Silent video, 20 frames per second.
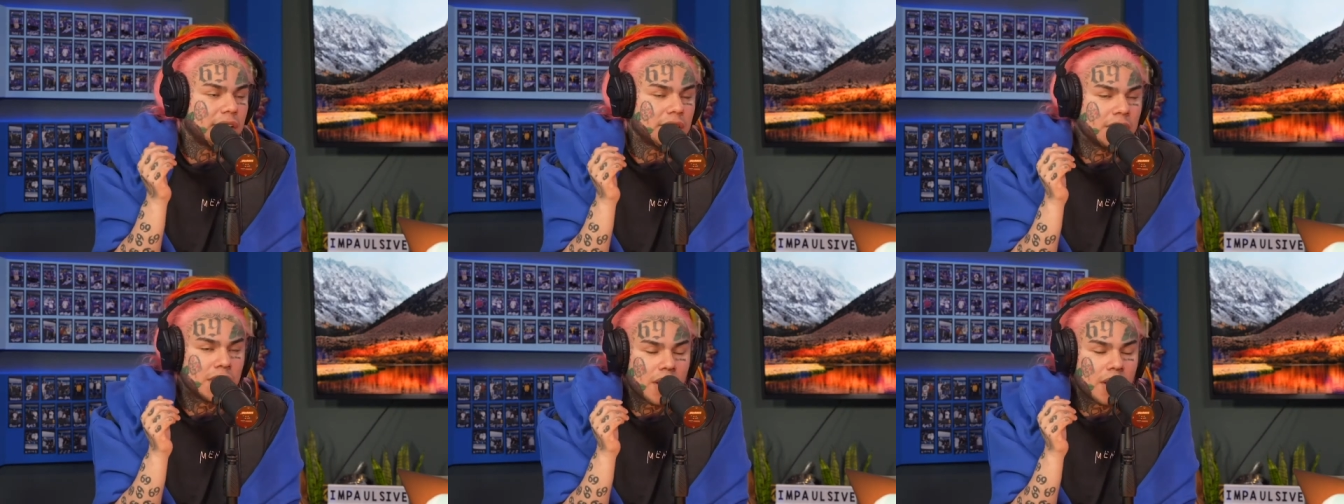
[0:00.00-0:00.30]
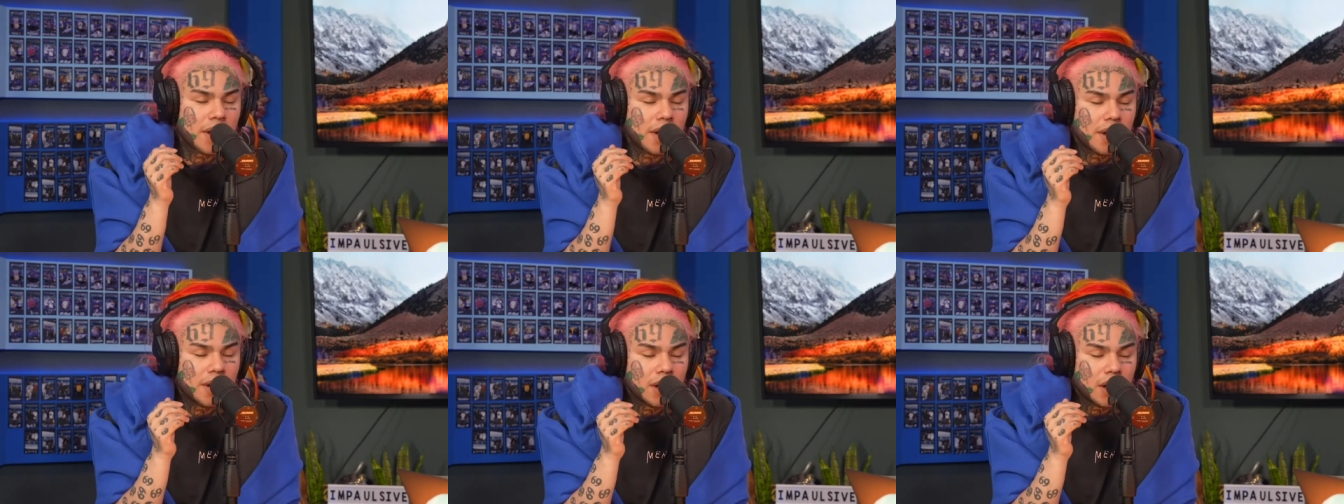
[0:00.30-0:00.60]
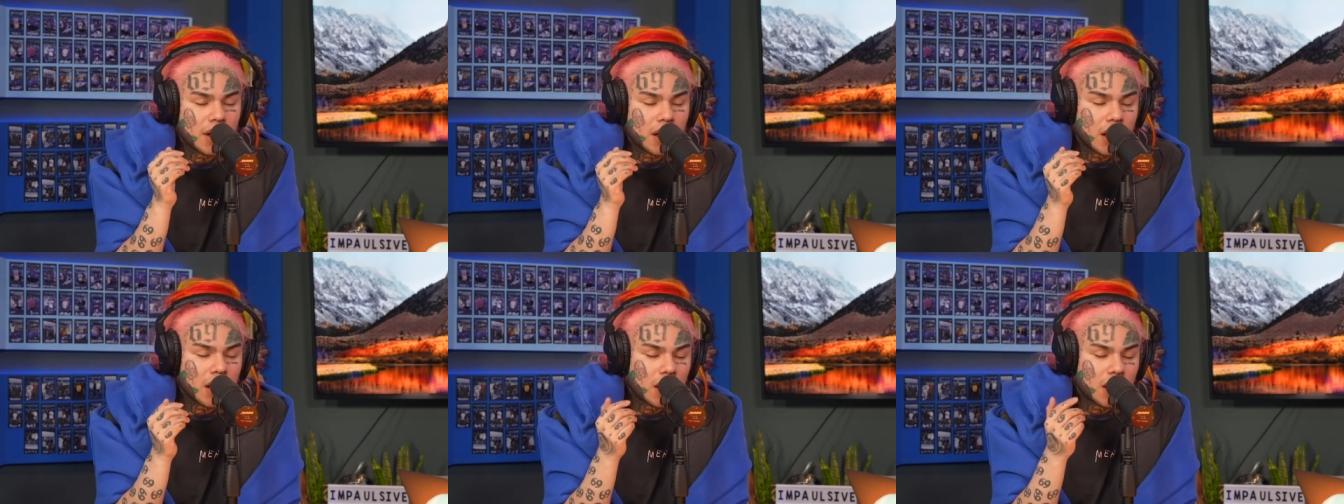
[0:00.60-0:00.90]
Yeah.
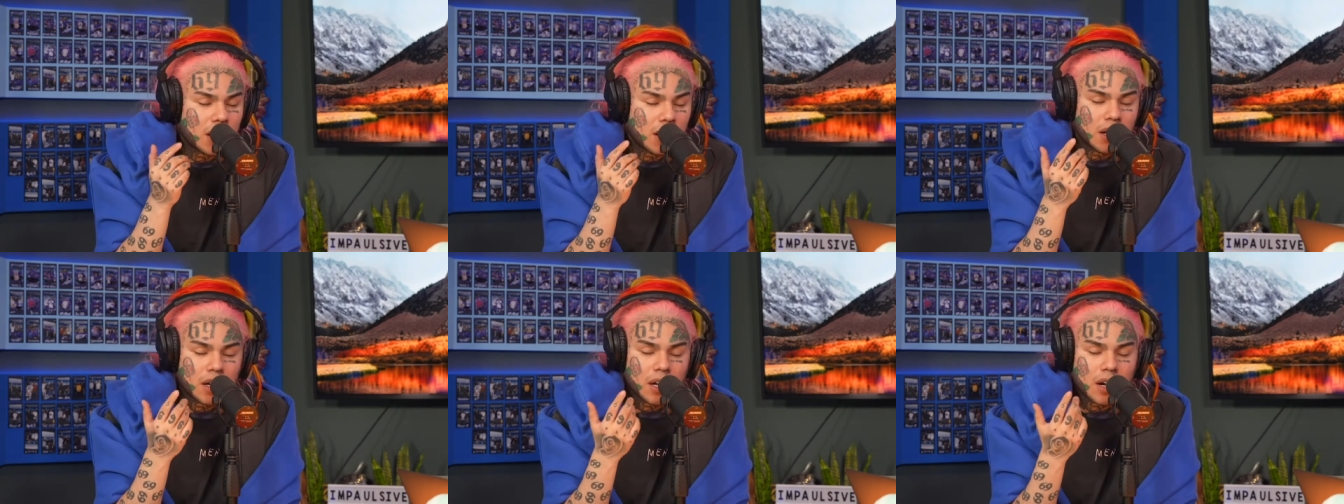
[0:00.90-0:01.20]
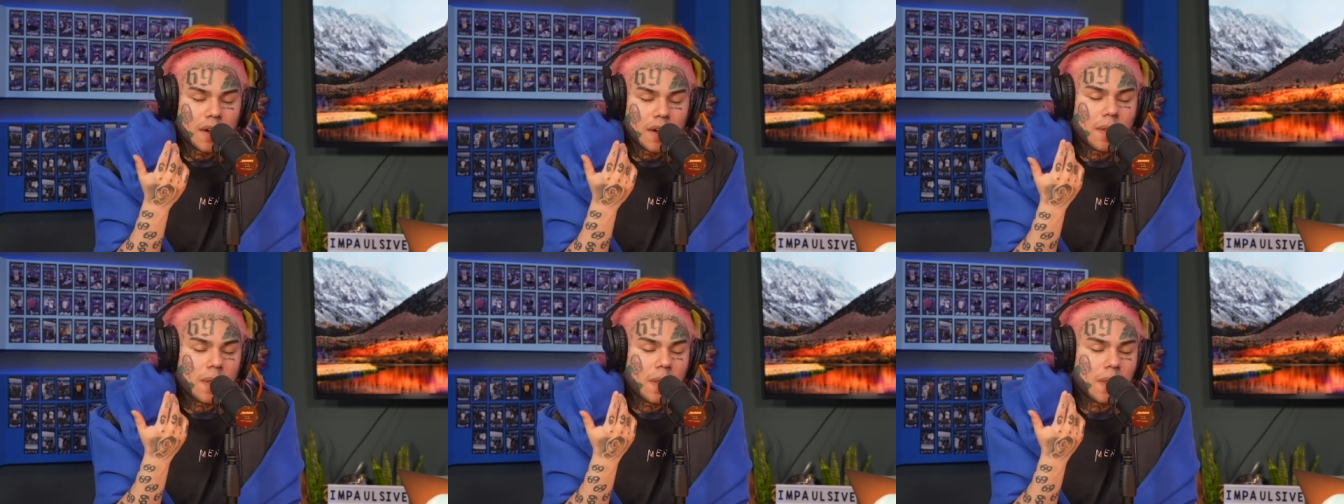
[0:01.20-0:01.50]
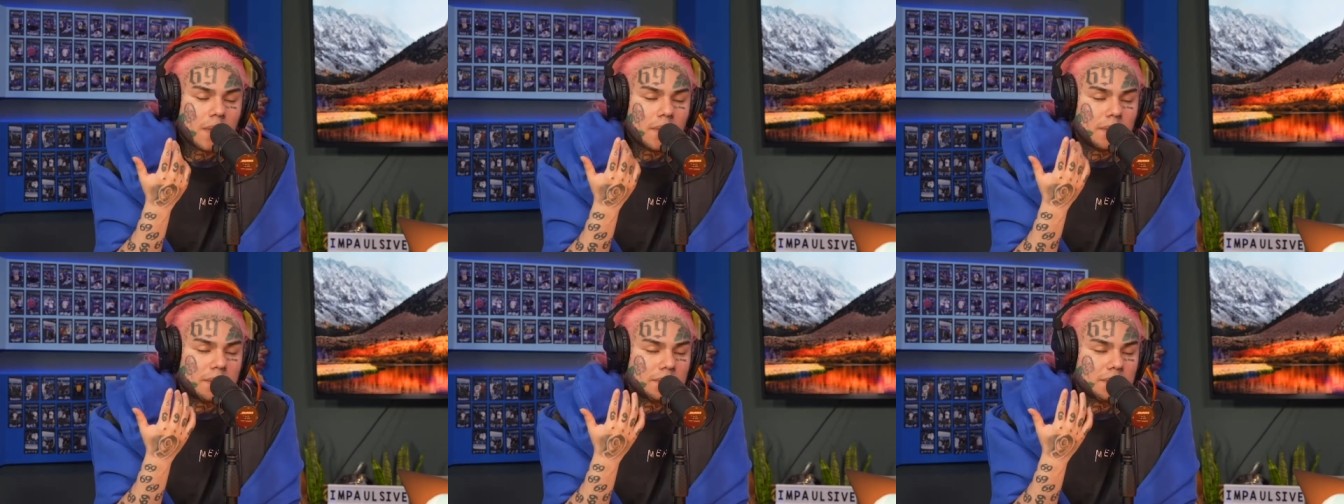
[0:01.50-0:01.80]

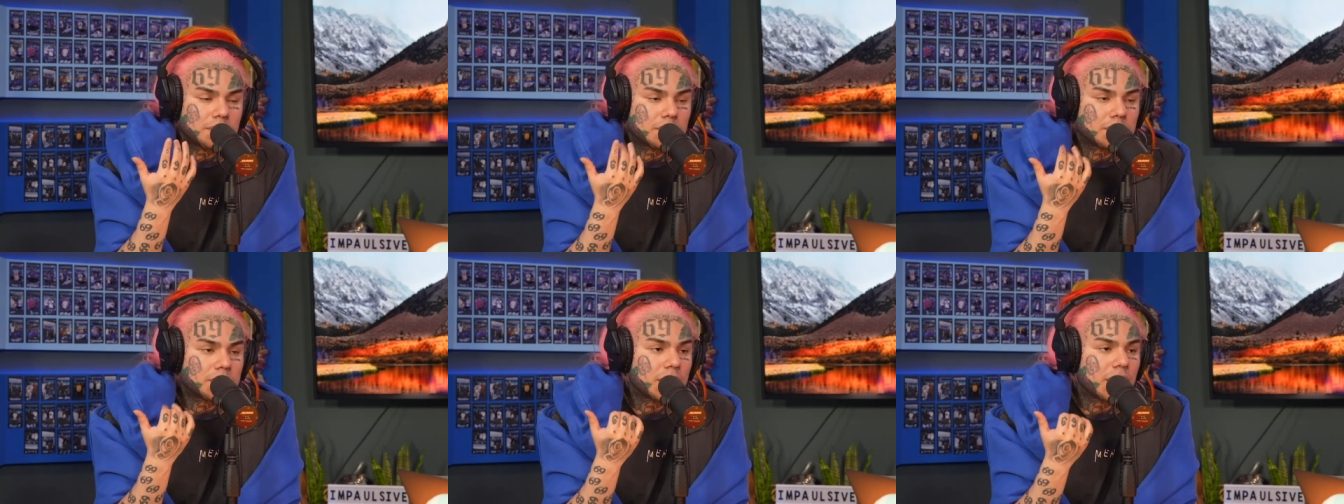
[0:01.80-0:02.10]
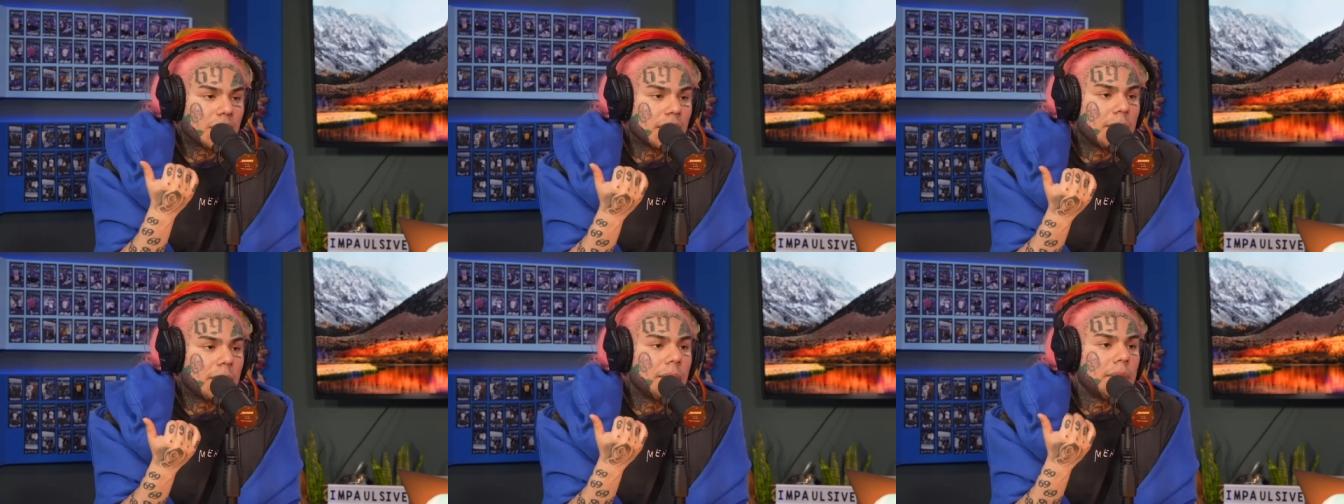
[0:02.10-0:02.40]
He said he's gonna smoke